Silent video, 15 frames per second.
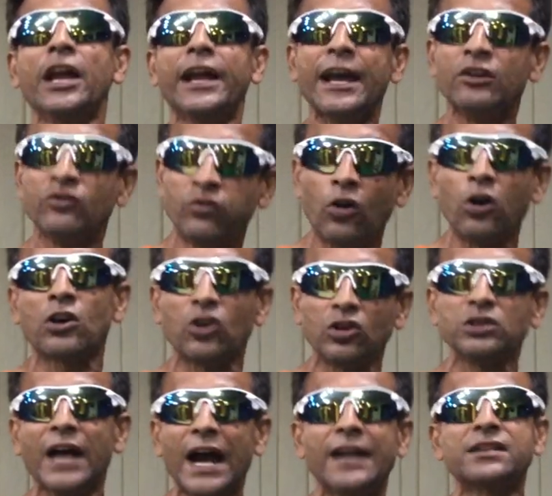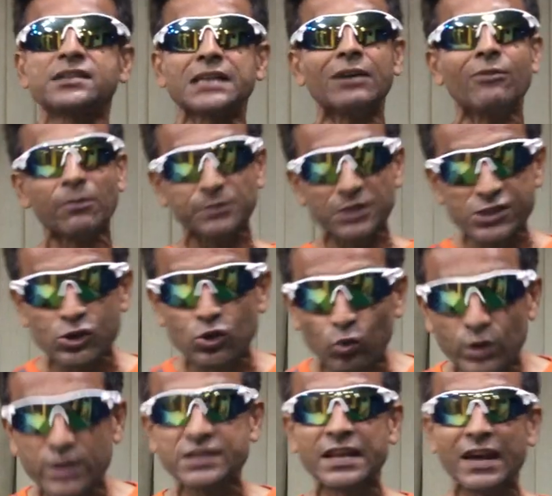can work on that. Some of the
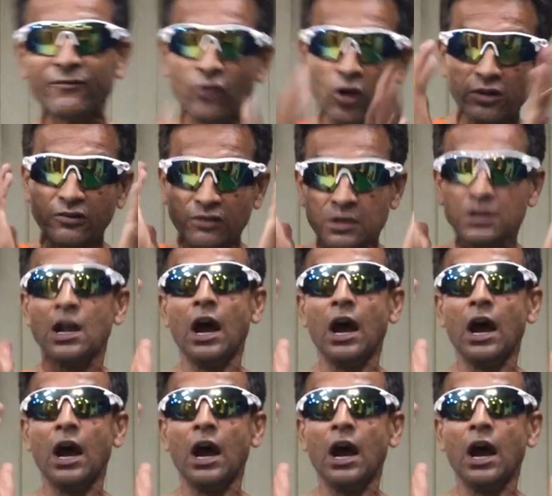students have got